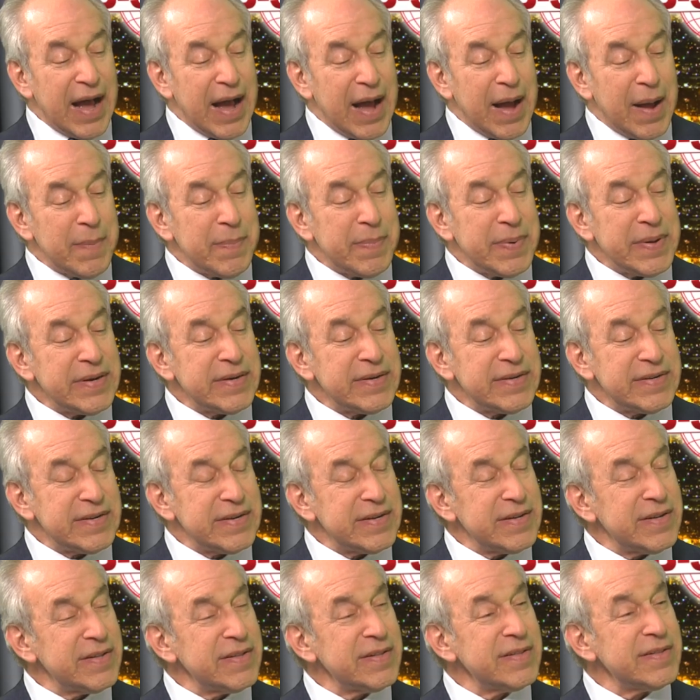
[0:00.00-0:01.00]
Up
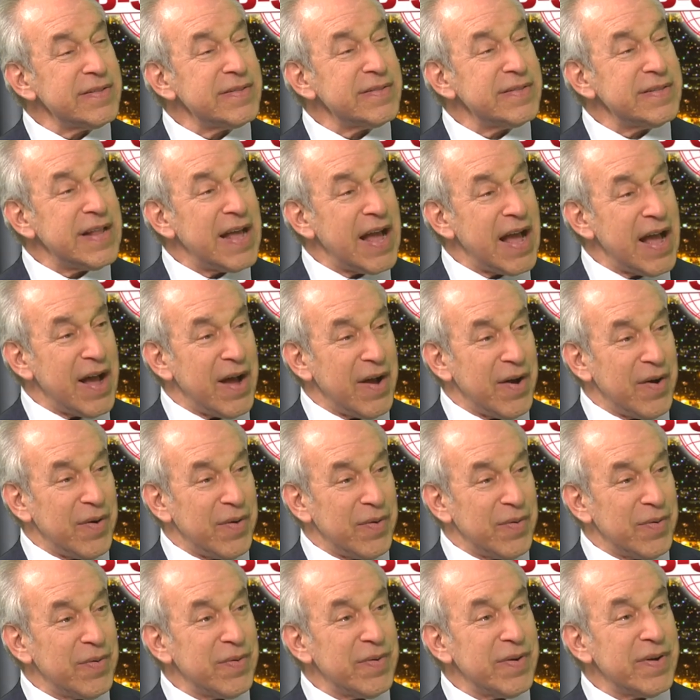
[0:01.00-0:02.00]
until
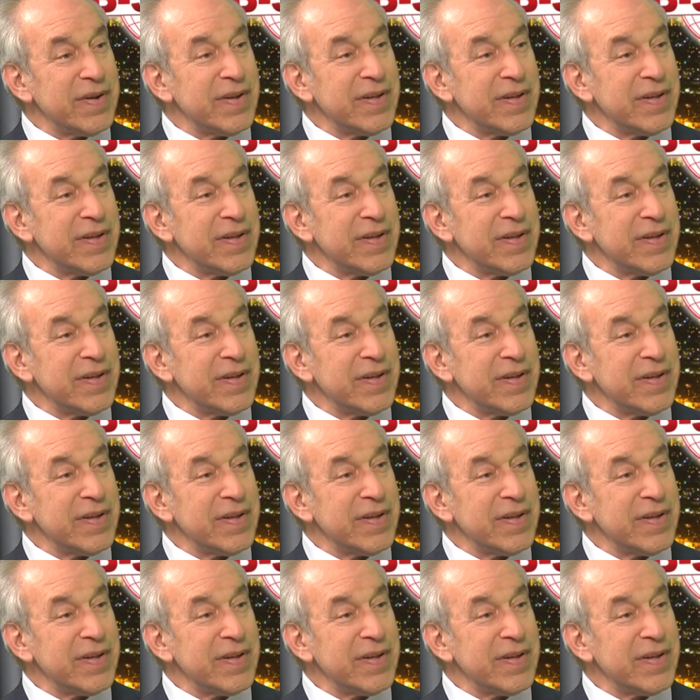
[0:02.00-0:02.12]
now,